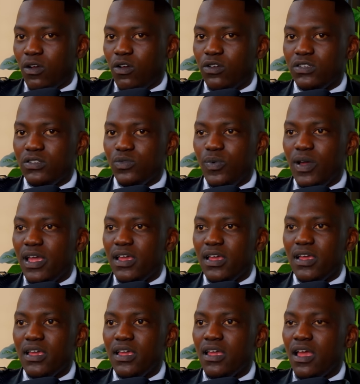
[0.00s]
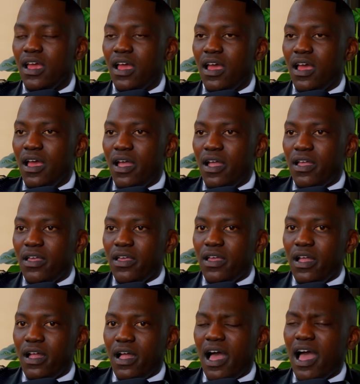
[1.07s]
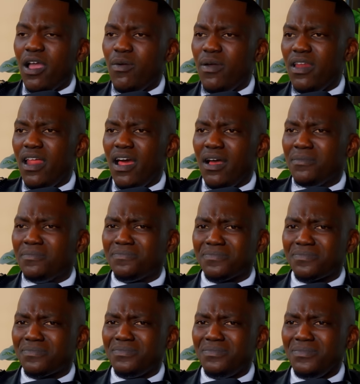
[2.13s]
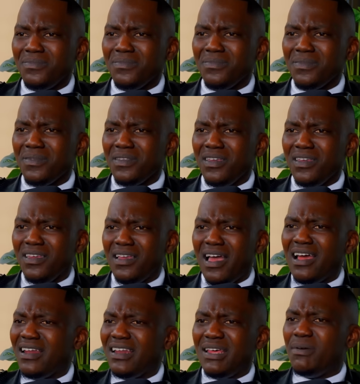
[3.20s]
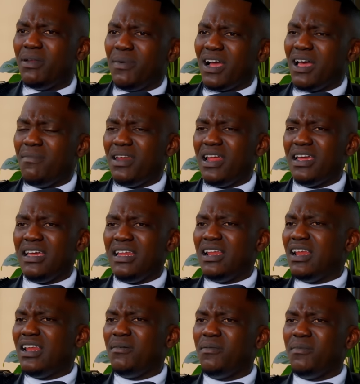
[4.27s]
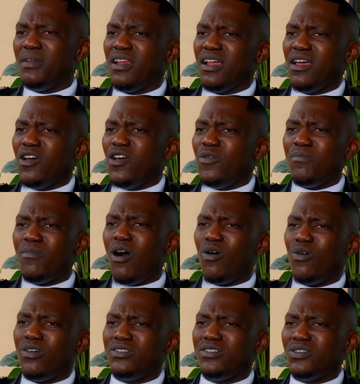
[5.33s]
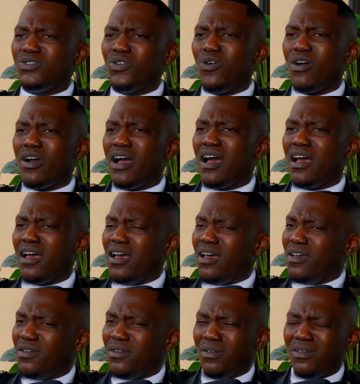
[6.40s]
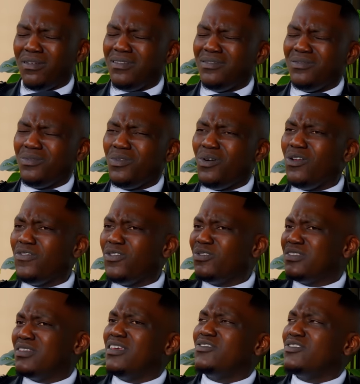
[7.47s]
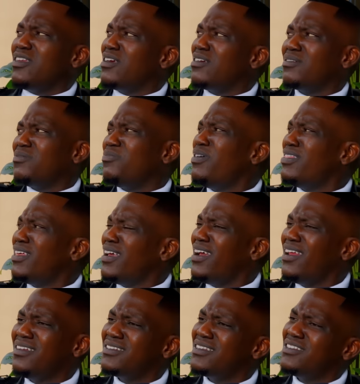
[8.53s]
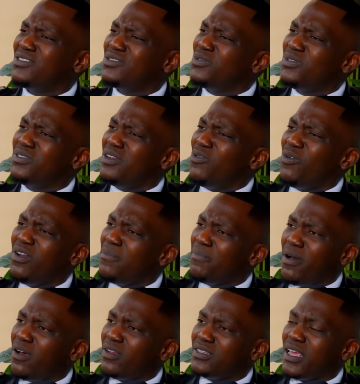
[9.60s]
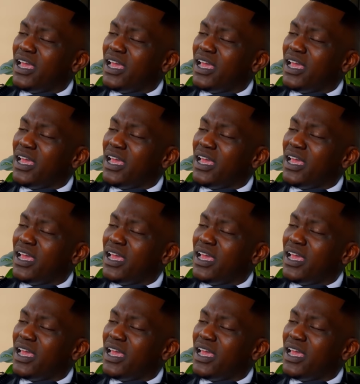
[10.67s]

Because I went up, I'm a TikToker. All of those things, like, what the hell is this dude all about?